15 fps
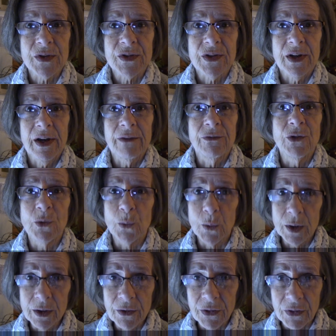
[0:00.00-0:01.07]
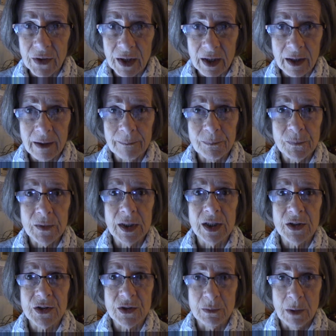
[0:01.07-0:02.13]
to have the real thing in a
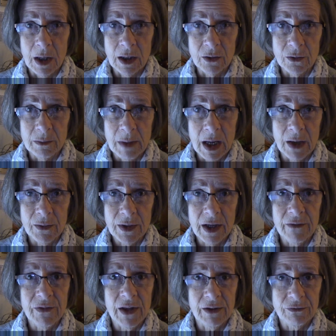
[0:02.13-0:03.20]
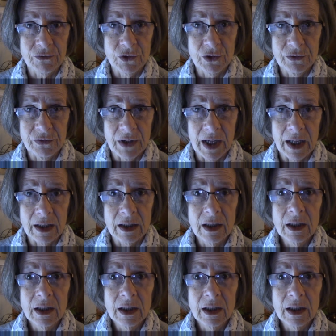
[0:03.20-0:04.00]
smaller amount, have that full fat,